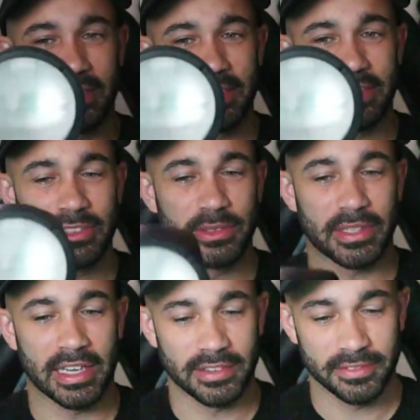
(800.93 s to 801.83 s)
light, you
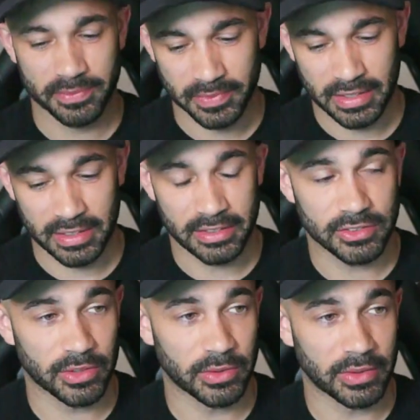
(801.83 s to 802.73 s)
can.
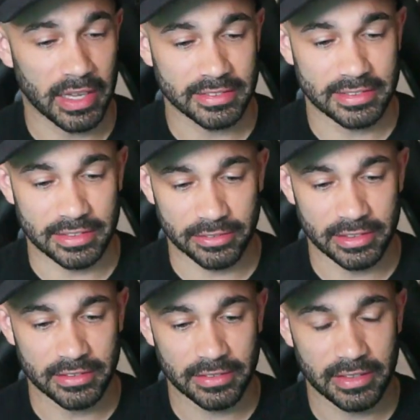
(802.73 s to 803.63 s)
So that's
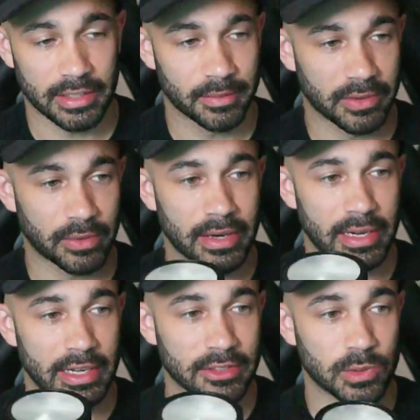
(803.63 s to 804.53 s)
different. The round
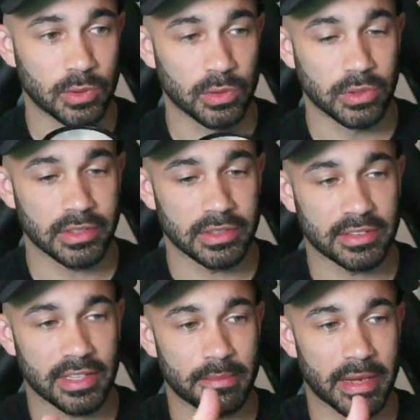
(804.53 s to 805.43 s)
head is cool.
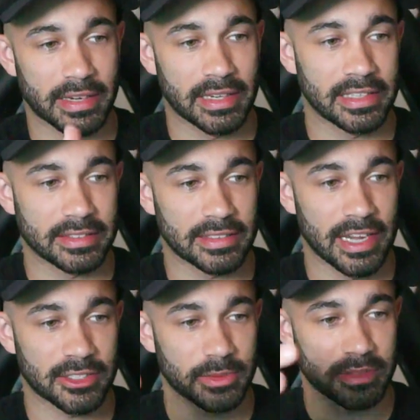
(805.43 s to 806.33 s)
It's got magnetic
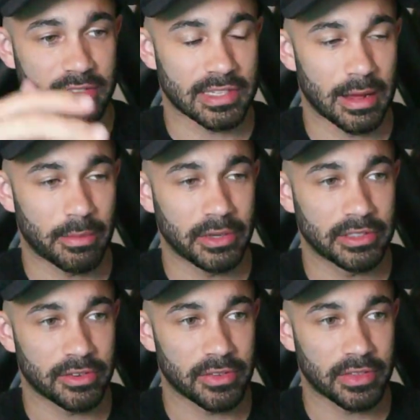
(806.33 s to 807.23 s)
attachments to snap on
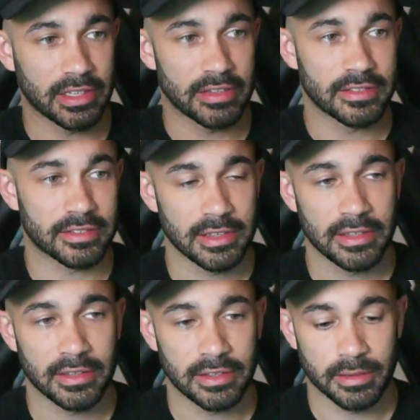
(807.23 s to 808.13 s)
different things.
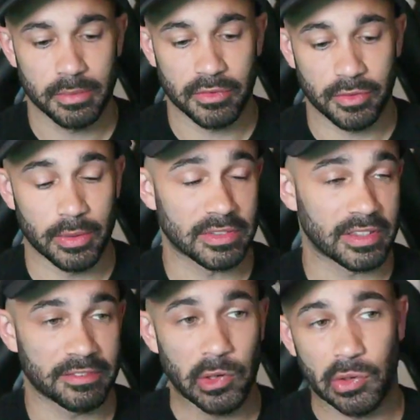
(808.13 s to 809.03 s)
Before I was like
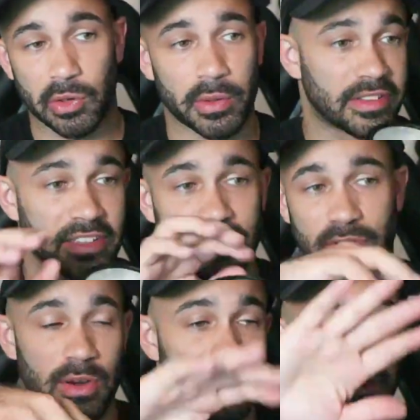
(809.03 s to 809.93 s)
velcroing things
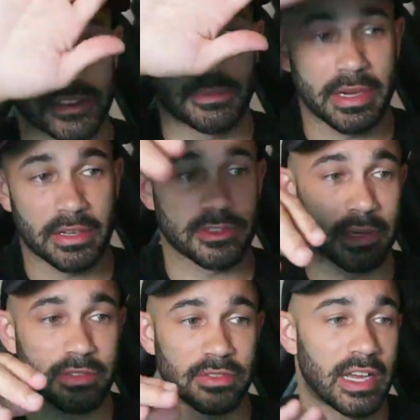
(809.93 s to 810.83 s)
around it to bounce
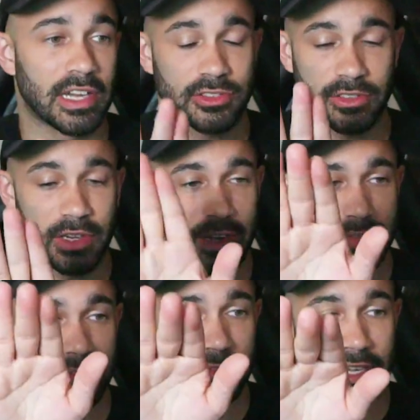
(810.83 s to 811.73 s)
my flash. So now I
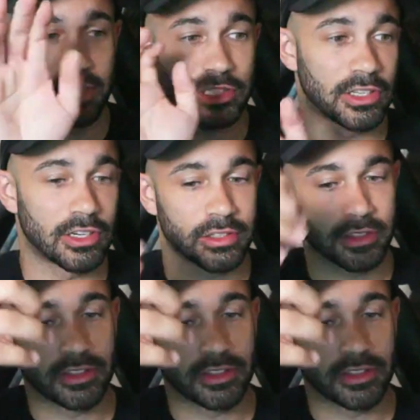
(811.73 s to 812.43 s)
have a flash cart,